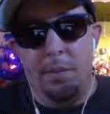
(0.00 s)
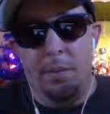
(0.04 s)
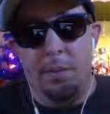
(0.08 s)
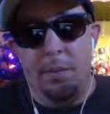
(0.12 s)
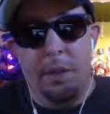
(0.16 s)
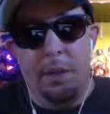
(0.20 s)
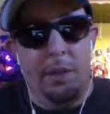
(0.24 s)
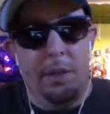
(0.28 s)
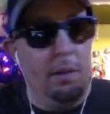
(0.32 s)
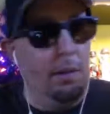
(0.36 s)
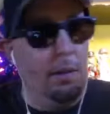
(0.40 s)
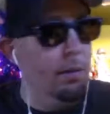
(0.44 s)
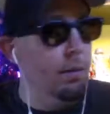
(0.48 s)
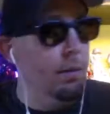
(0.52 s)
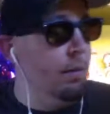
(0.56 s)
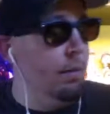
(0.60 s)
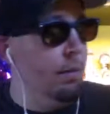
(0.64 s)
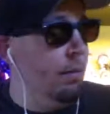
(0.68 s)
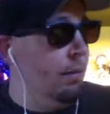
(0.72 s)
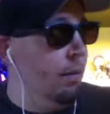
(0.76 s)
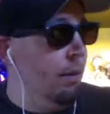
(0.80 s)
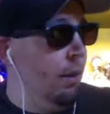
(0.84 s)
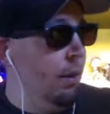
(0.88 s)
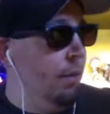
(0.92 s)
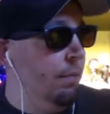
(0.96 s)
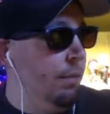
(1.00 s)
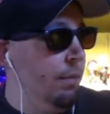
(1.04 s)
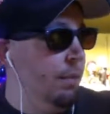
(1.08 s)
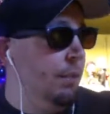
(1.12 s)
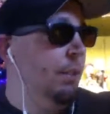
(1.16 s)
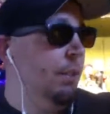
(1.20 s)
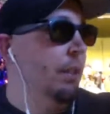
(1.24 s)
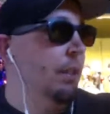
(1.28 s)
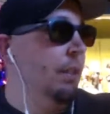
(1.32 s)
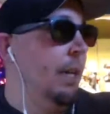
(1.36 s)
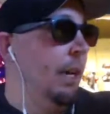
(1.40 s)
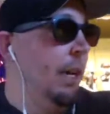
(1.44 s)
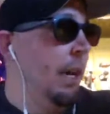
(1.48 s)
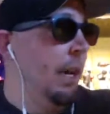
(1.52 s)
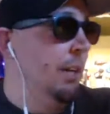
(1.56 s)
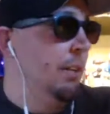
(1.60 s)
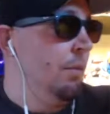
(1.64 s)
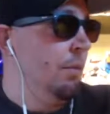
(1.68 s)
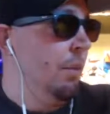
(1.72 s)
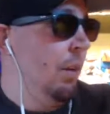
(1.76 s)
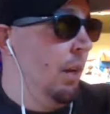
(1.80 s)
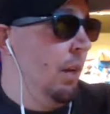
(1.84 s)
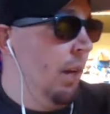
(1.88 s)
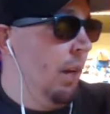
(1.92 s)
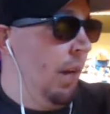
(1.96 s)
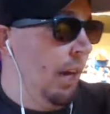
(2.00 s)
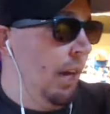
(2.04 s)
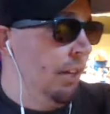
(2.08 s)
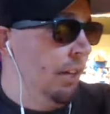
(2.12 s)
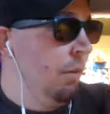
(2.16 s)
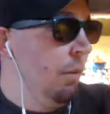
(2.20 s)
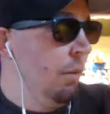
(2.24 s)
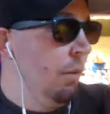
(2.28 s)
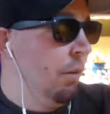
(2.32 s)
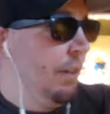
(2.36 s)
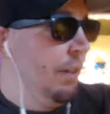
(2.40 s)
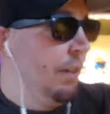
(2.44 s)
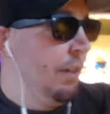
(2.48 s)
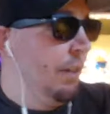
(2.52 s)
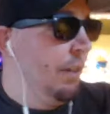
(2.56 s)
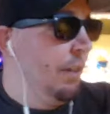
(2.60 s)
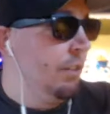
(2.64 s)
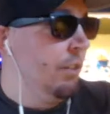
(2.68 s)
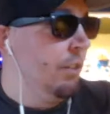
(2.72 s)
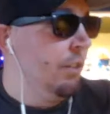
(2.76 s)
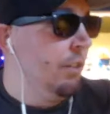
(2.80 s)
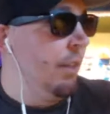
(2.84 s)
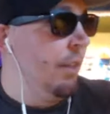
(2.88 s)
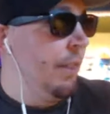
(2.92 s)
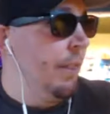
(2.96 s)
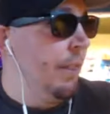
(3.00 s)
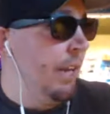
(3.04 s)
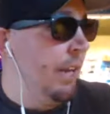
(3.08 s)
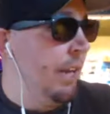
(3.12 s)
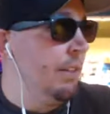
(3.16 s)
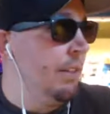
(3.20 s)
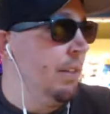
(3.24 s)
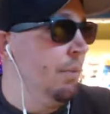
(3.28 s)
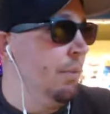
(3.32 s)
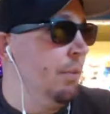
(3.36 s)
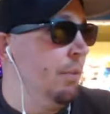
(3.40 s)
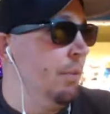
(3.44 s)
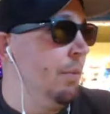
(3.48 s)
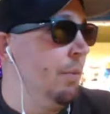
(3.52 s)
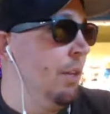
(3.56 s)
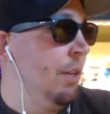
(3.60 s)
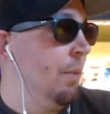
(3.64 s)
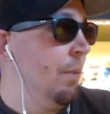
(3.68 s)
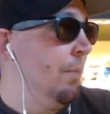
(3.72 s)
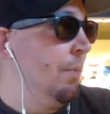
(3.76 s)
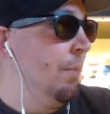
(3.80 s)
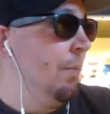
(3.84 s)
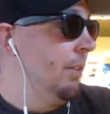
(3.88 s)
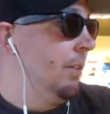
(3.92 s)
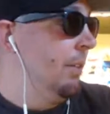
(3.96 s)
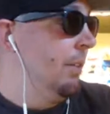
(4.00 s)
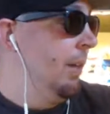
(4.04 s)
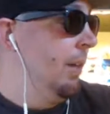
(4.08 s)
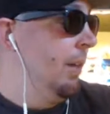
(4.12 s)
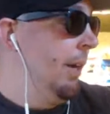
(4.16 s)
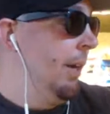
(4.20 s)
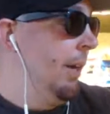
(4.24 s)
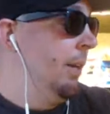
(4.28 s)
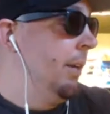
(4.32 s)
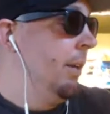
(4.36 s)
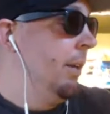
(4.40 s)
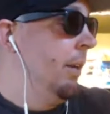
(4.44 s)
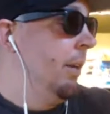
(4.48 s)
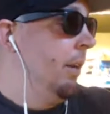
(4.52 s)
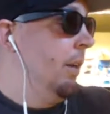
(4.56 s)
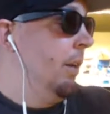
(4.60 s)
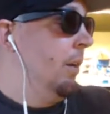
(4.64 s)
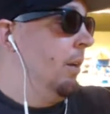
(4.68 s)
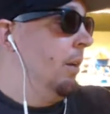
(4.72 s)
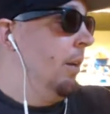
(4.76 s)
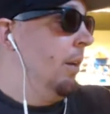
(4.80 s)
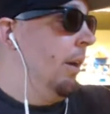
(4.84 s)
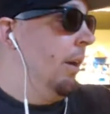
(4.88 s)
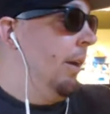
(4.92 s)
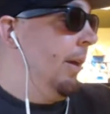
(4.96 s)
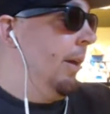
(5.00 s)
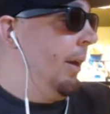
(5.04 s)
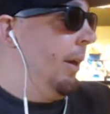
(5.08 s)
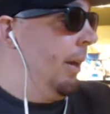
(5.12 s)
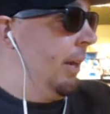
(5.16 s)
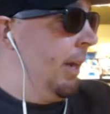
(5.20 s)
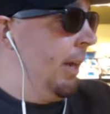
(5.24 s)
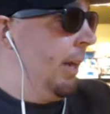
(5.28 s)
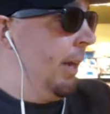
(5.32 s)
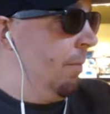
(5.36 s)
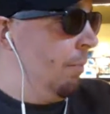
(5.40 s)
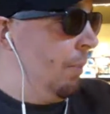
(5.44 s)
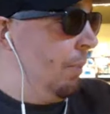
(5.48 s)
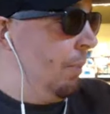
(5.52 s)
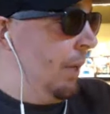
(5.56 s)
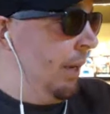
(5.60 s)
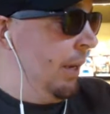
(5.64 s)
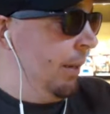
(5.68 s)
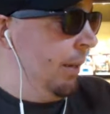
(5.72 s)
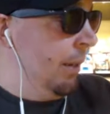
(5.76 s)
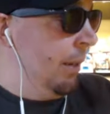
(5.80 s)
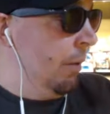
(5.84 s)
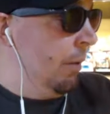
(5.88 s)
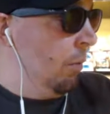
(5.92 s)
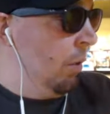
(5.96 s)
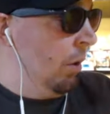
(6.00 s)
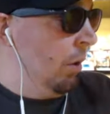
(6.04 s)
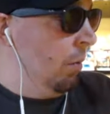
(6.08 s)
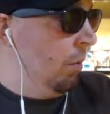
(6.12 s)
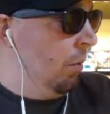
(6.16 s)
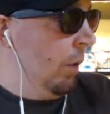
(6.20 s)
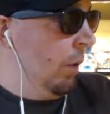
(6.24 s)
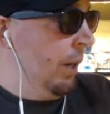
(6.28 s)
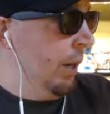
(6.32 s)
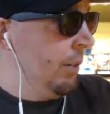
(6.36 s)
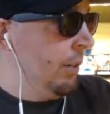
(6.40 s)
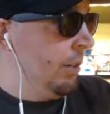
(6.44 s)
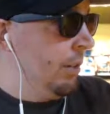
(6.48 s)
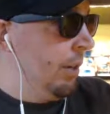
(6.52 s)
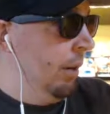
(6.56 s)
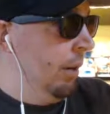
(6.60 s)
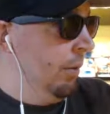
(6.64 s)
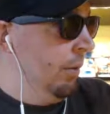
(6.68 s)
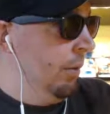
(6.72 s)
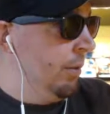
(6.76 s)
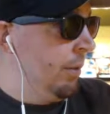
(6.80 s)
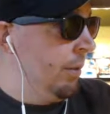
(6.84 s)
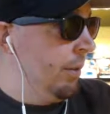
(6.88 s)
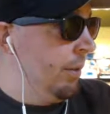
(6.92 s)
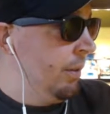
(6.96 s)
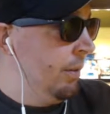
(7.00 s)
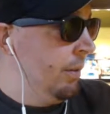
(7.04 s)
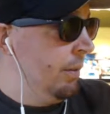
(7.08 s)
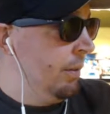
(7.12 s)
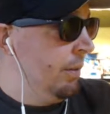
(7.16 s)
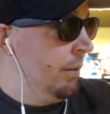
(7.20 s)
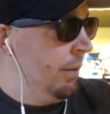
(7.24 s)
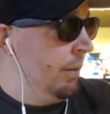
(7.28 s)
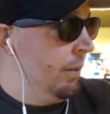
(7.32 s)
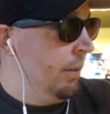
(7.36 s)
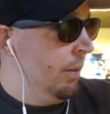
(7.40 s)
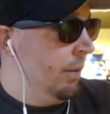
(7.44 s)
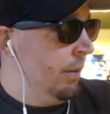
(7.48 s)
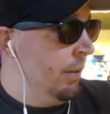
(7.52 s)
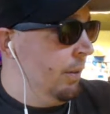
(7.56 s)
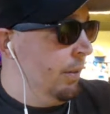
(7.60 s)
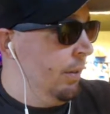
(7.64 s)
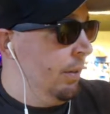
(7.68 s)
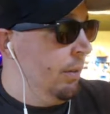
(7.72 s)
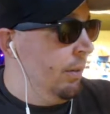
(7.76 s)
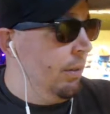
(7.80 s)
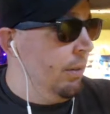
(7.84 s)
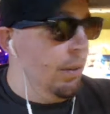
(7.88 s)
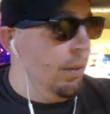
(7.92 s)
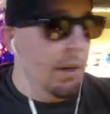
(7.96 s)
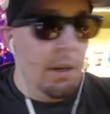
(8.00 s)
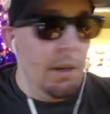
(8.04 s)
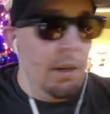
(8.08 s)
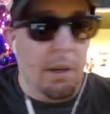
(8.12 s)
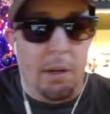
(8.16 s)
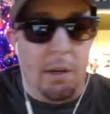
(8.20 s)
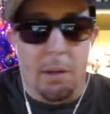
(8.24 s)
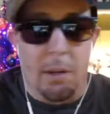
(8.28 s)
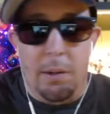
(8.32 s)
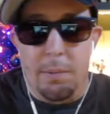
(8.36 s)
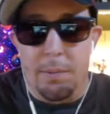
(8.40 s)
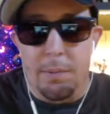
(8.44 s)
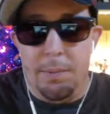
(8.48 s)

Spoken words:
something I can facilitate. I just want to make sure that seems to be the best night. And again, being that we're West Coast, and